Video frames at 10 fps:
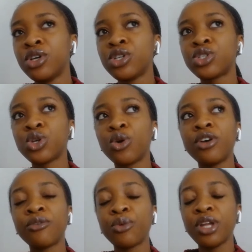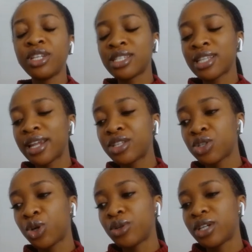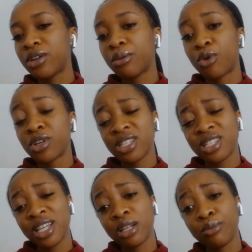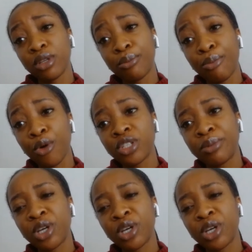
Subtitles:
So we decided to go down a more sustainable approach,